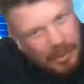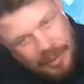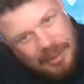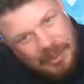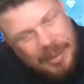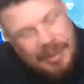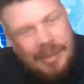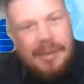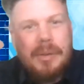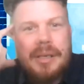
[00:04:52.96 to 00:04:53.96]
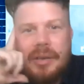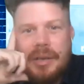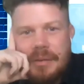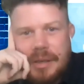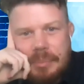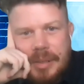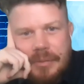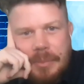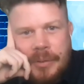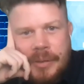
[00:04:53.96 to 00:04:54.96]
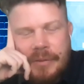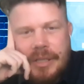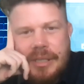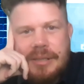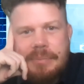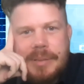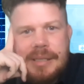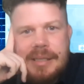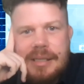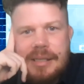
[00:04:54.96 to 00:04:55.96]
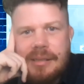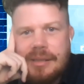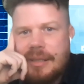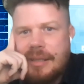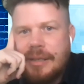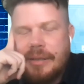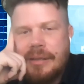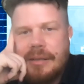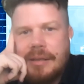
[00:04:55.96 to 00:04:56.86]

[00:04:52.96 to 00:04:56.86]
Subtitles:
I think we're kind of in a bit of a privileged position here